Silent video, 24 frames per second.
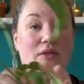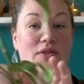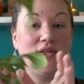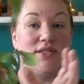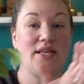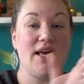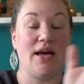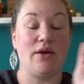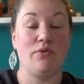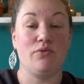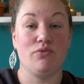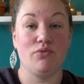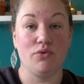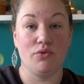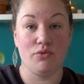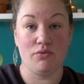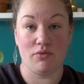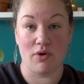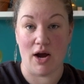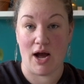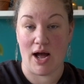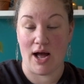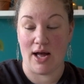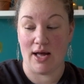This had root
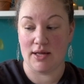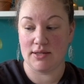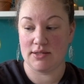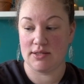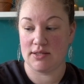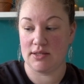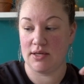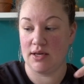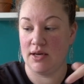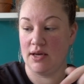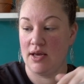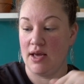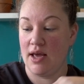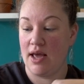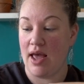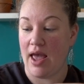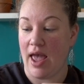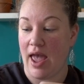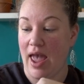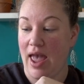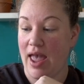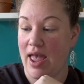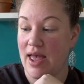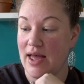rot,
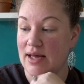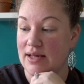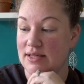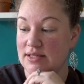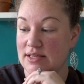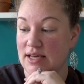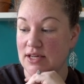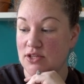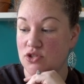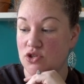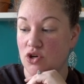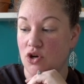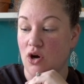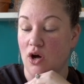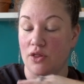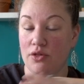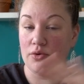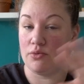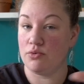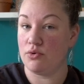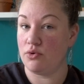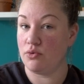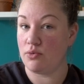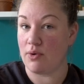and I took all
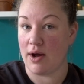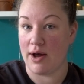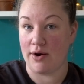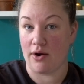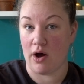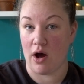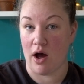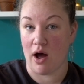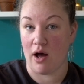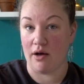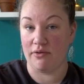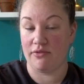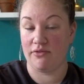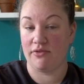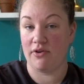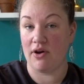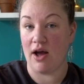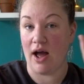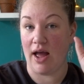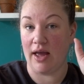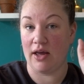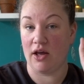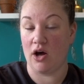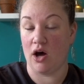the root rot off.
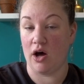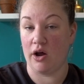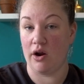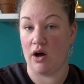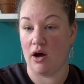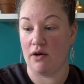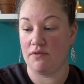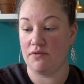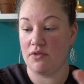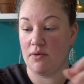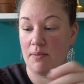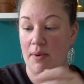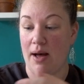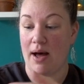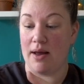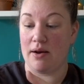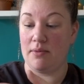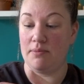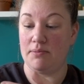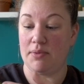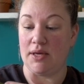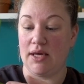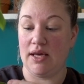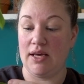I cut off the
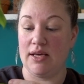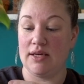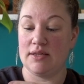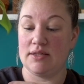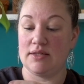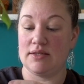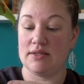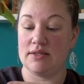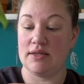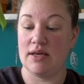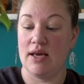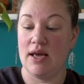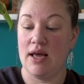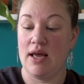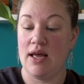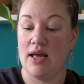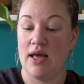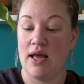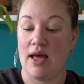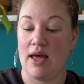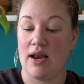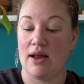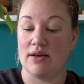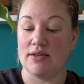bottom piece,
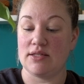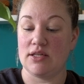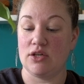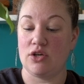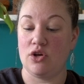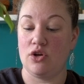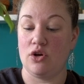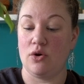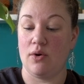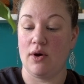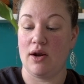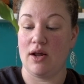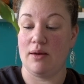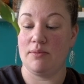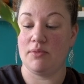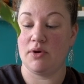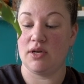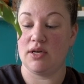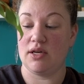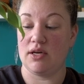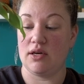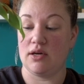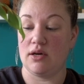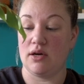and I was like, you know what? I'm
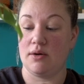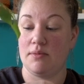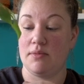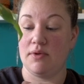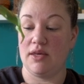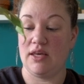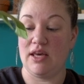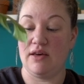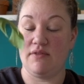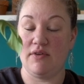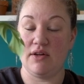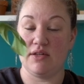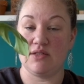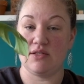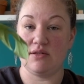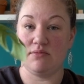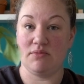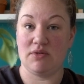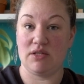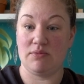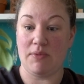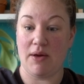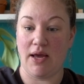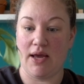gonna give it some
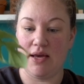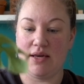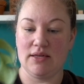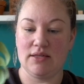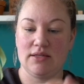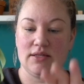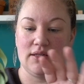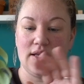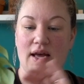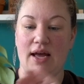space.